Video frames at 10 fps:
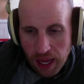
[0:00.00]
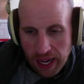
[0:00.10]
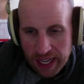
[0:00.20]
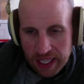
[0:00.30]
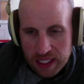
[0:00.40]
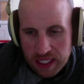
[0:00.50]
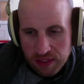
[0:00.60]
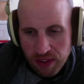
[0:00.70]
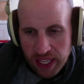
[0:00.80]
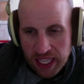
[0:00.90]
and
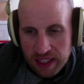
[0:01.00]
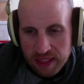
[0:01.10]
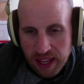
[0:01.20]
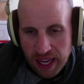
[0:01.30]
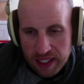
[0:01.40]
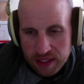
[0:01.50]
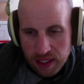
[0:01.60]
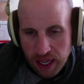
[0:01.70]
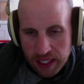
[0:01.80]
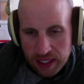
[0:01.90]
if I hit that,
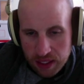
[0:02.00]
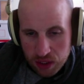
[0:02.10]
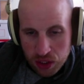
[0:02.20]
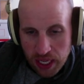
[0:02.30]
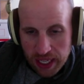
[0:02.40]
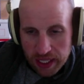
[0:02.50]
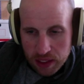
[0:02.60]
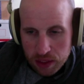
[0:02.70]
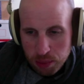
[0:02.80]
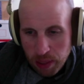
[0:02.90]
I can
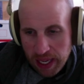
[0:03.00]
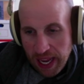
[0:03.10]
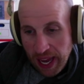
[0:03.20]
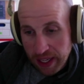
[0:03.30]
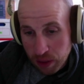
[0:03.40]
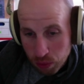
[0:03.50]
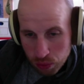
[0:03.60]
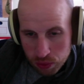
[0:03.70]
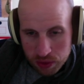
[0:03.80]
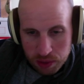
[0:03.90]
change by adding
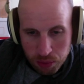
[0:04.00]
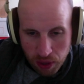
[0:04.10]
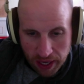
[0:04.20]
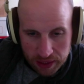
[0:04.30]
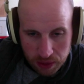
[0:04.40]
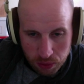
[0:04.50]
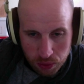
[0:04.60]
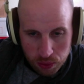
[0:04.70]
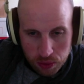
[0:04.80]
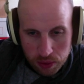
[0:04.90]
rules, subtracting
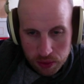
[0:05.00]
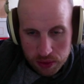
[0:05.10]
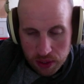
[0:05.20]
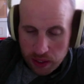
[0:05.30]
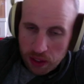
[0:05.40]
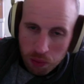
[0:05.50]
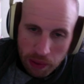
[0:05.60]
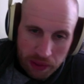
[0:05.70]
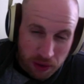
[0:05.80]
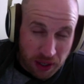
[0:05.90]
rules,
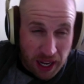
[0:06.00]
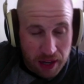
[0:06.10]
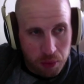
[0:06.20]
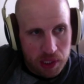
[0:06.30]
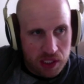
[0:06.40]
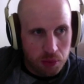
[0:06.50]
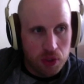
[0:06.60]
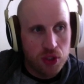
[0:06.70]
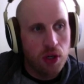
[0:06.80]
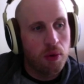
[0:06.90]
whether or not a widget will
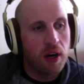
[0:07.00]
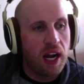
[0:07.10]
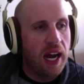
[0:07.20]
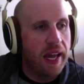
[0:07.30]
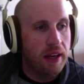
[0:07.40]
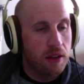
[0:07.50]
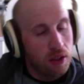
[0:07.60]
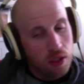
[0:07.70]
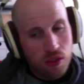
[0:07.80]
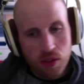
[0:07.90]
show or hide.
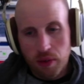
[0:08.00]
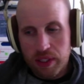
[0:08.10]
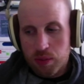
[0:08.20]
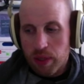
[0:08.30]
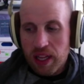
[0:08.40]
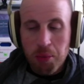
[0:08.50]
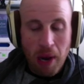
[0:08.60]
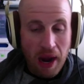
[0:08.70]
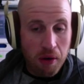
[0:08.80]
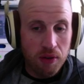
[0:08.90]
So it's really
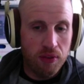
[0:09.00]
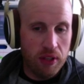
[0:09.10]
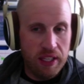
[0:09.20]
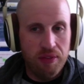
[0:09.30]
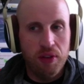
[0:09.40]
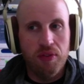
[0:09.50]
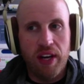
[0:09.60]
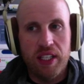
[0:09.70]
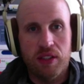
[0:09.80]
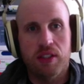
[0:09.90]
powerful if you
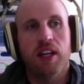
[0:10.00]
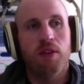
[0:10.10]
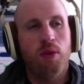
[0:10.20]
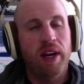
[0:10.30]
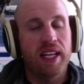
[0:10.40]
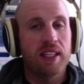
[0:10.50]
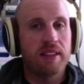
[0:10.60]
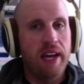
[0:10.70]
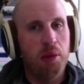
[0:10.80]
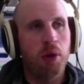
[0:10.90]
find yourself wanting a
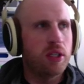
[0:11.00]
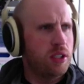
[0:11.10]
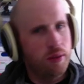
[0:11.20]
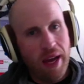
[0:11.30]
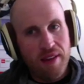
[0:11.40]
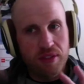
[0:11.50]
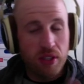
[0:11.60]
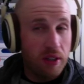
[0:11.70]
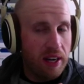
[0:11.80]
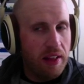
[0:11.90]
sidebar to have
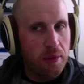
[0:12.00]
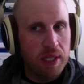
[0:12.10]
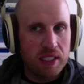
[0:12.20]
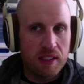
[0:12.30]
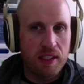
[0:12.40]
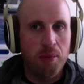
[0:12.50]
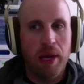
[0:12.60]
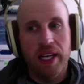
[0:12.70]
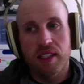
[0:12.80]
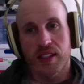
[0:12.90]
certain elements in some
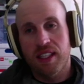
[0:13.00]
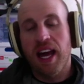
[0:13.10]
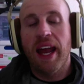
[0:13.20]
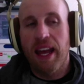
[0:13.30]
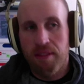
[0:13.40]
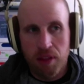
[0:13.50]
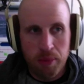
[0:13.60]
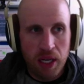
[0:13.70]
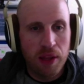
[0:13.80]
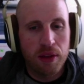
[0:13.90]
pages and not have them
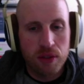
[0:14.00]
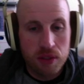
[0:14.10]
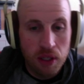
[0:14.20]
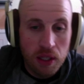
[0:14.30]
in others.